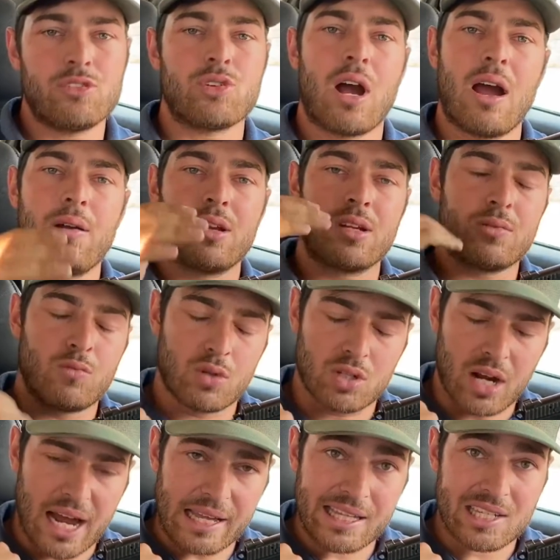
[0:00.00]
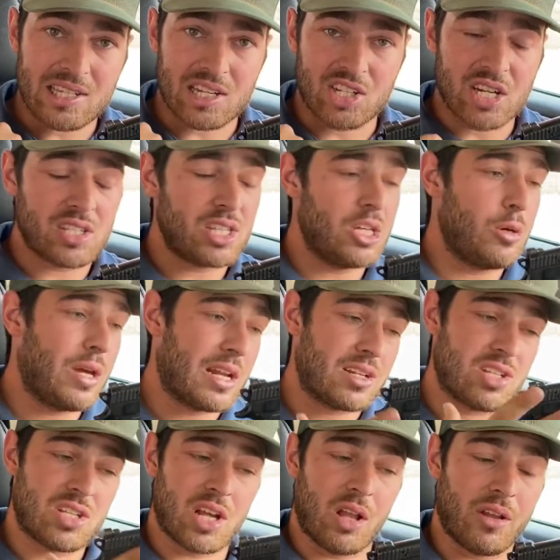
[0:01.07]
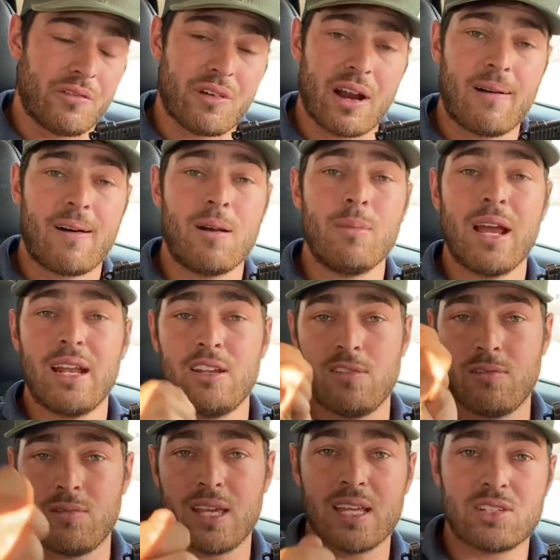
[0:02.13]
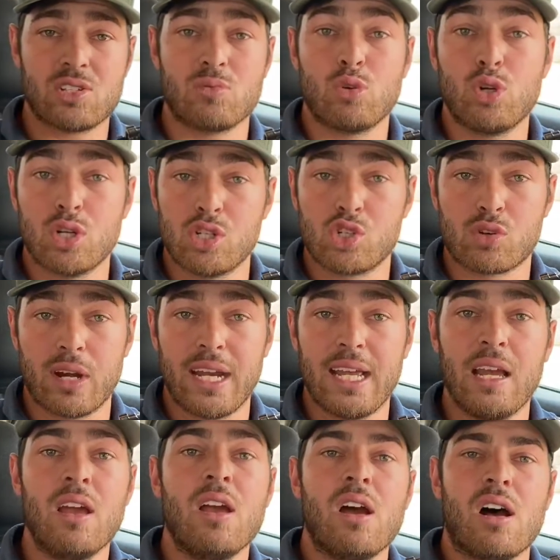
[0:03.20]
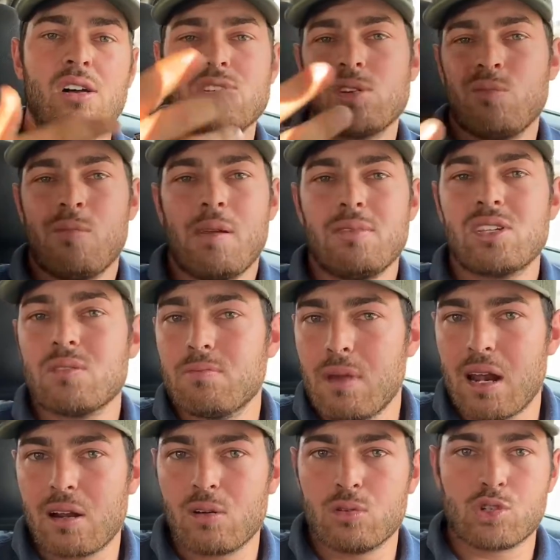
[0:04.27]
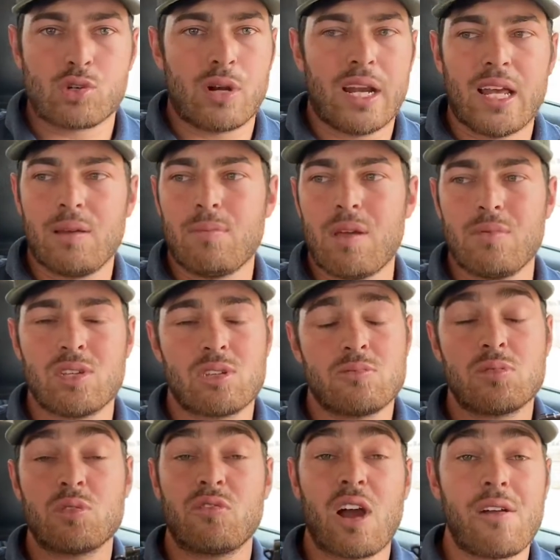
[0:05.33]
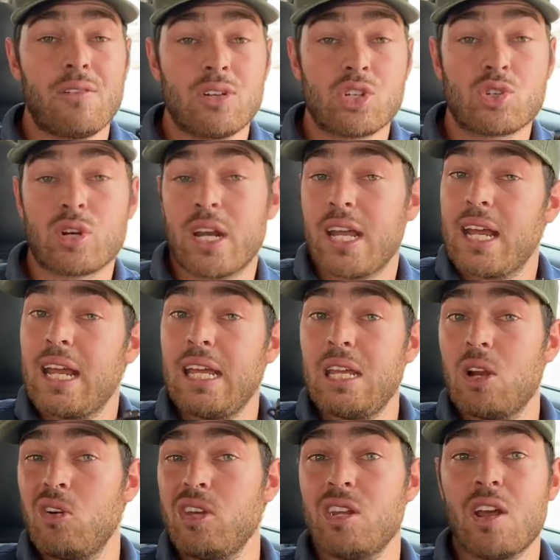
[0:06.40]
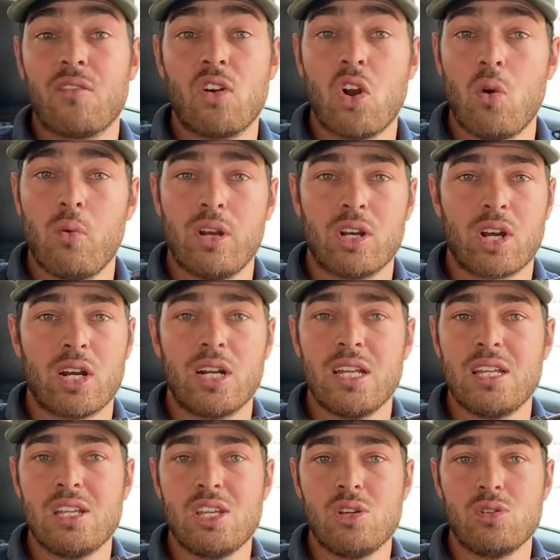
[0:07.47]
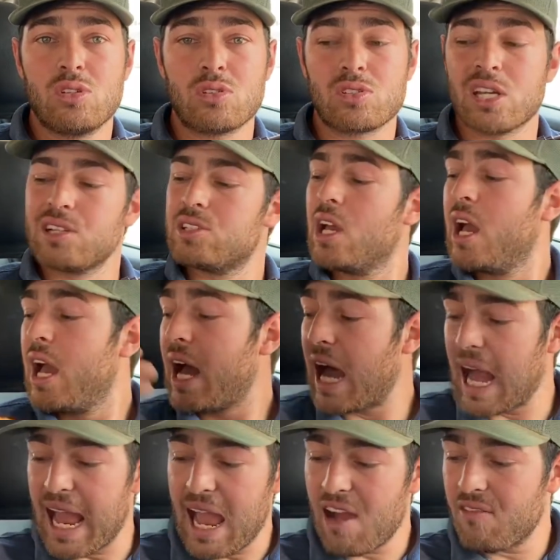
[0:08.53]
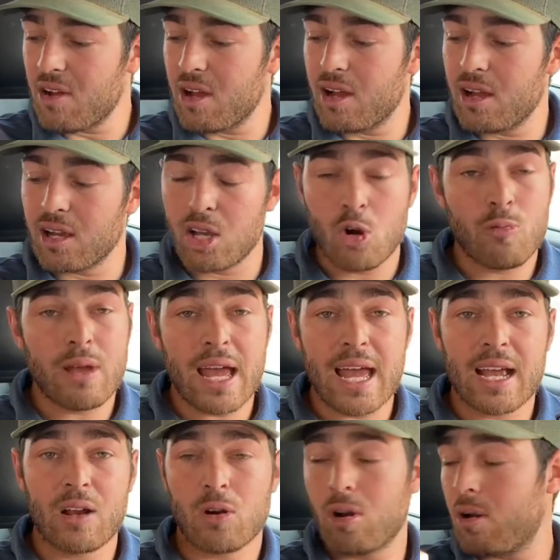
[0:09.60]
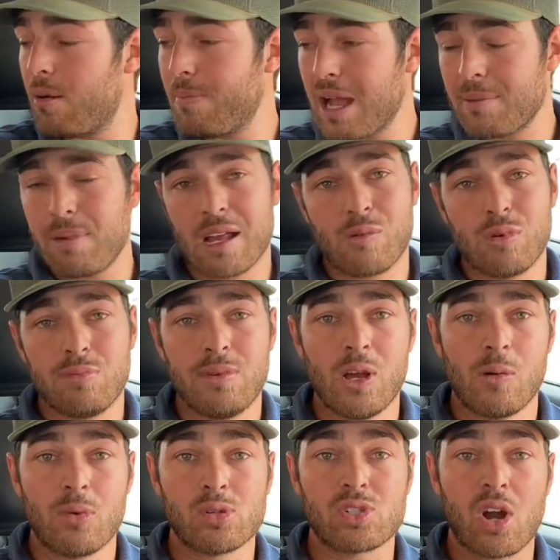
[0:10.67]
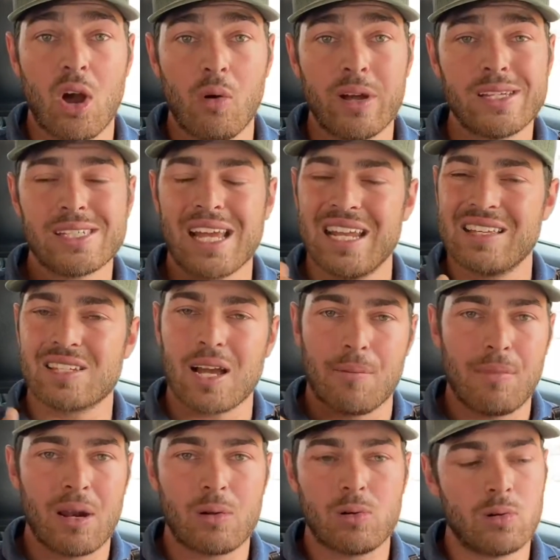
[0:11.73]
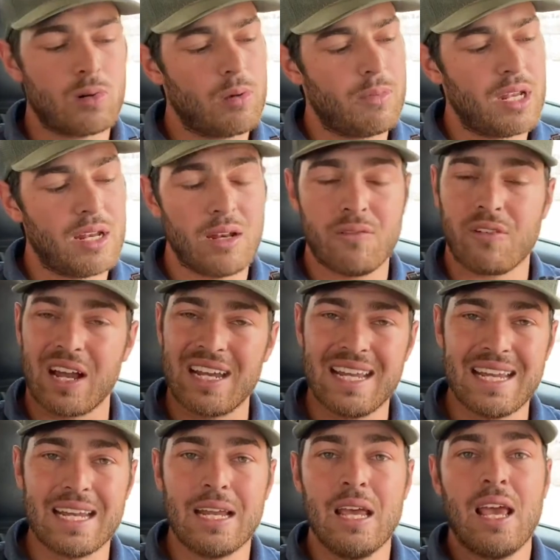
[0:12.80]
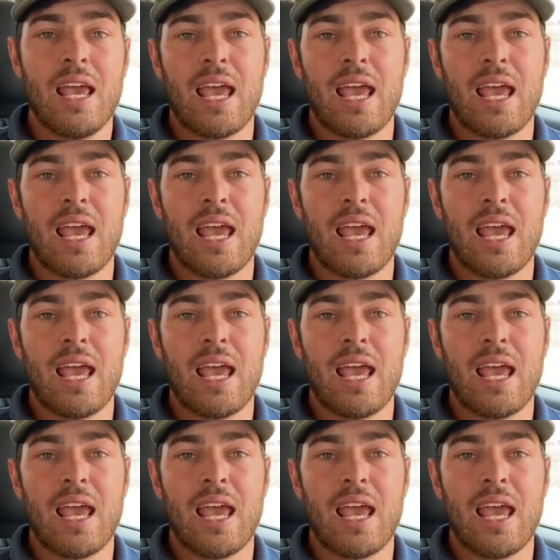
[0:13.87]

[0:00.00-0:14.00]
So I would highly suggest that you get a solid firearm and you get some good training. Also, maybe some medical training, maybe some survivalist training. You never know when you're going to need to use those things. I have a go bag or a backpack with me almost always, and it's got medical equipment in it if I need it.